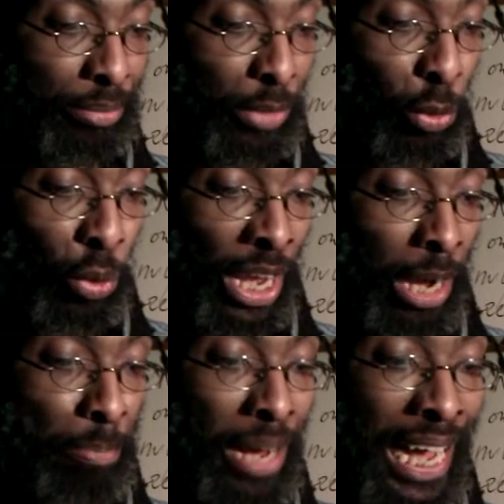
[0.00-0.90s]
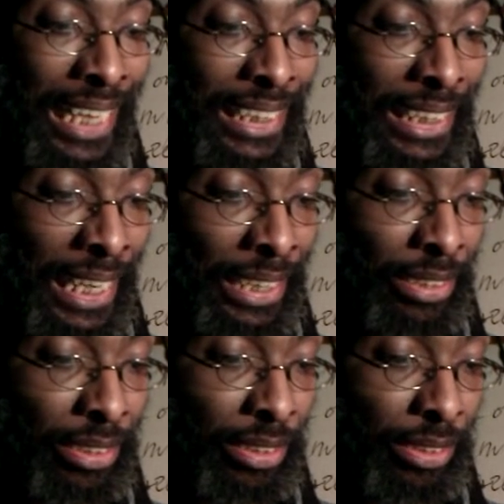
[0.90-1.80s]
where
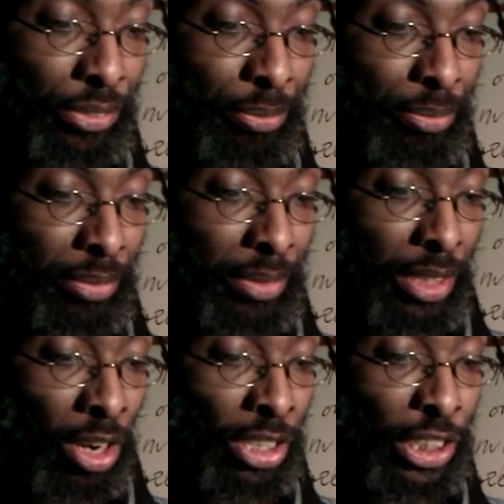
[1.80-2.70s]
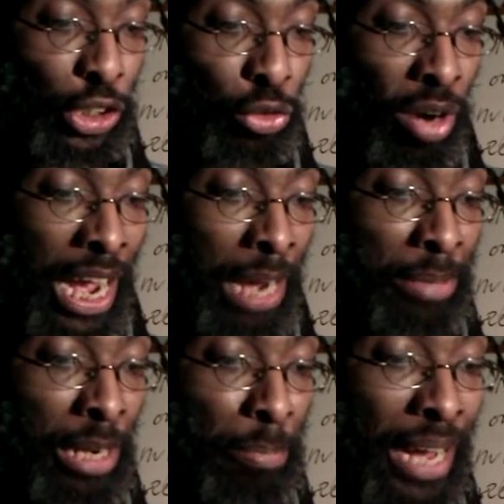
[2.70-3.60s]
apostates are described,
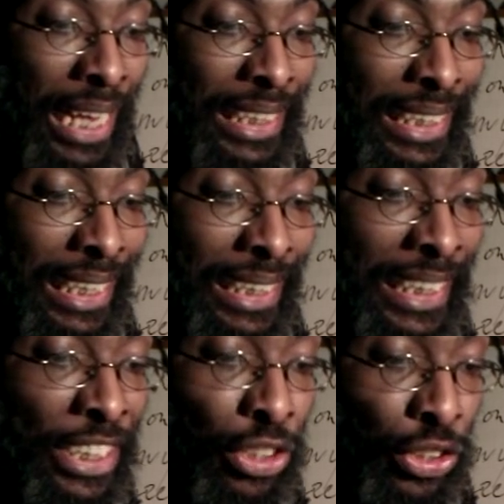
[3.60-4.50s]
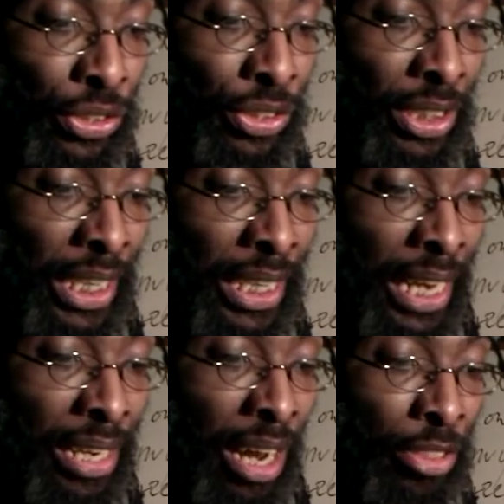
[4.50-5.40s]
and apostate teachers
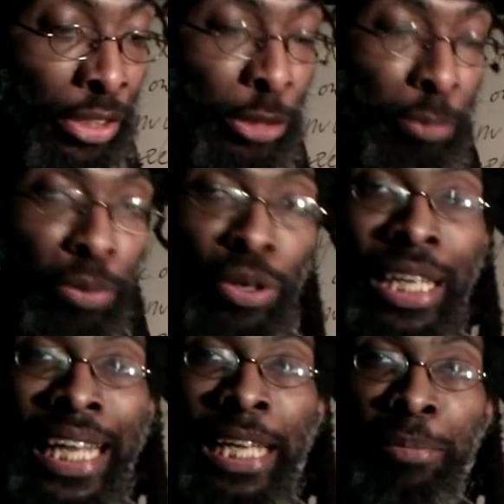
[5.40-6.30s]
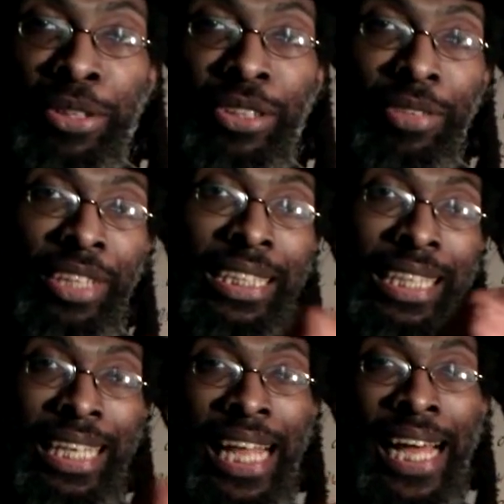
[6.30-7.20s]
and others, proclaimers of these
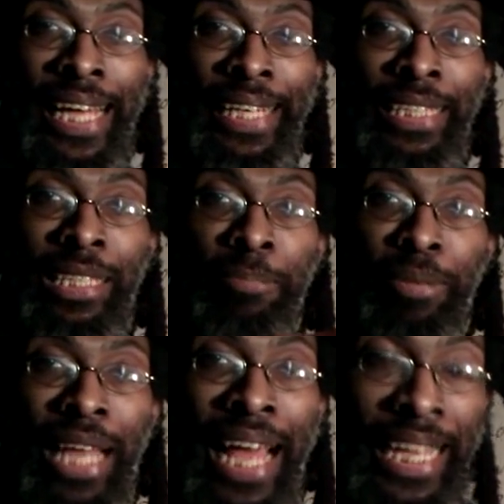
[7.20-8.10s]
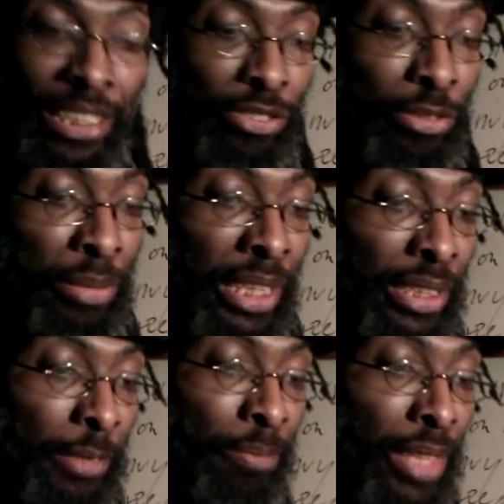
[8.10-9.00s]
lies and blasphemies,
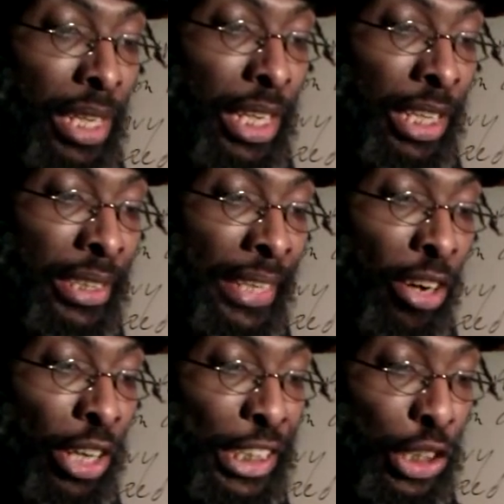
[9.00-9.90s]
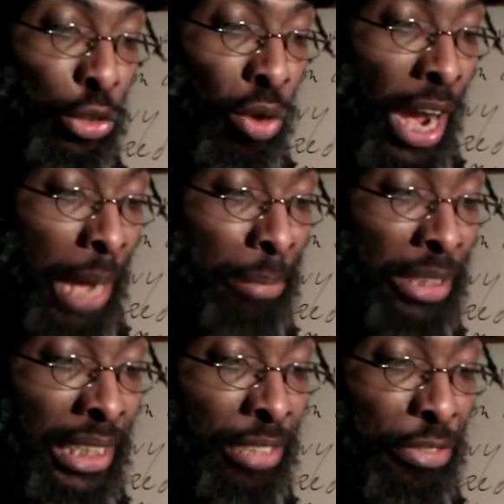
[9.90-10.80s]
you understand, are described. It
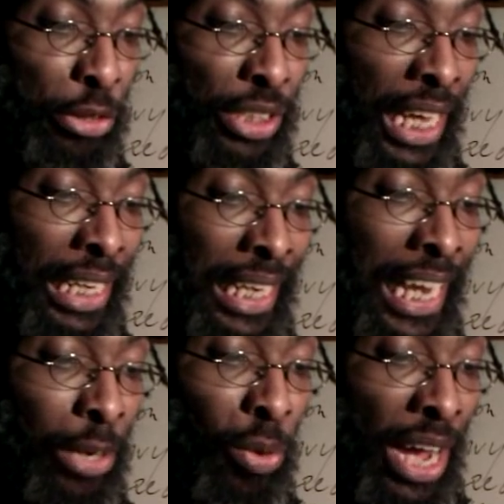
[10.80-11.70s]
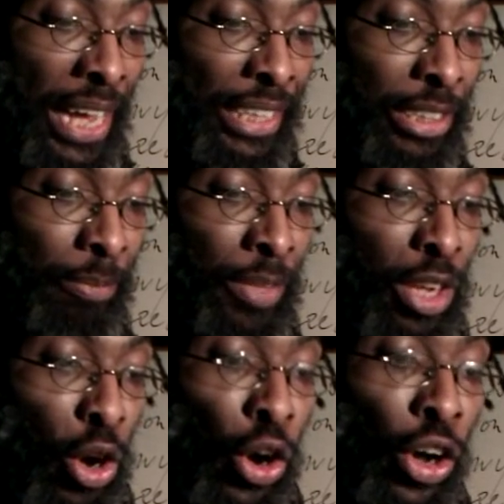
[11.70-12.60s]
says in verse 8, likewise,
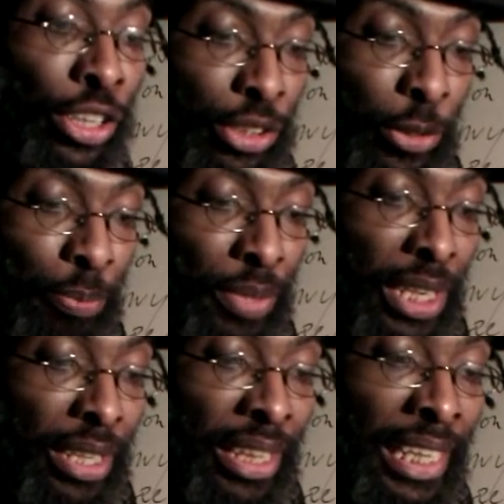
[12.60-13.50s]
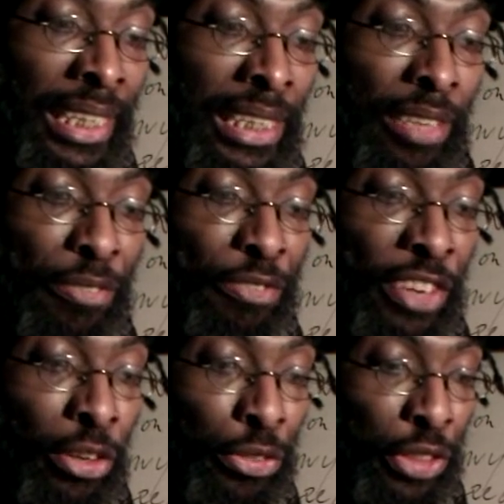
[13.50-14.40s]
also, these
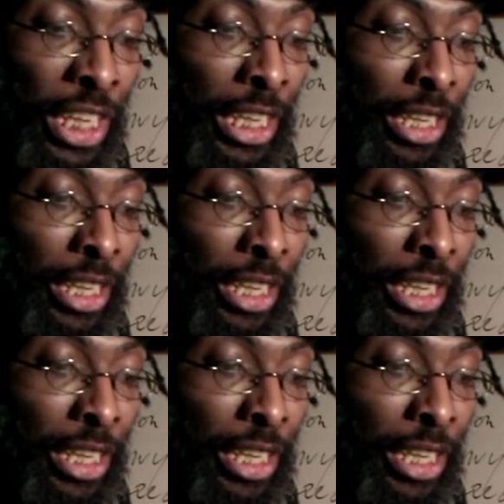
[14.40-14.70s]
filthy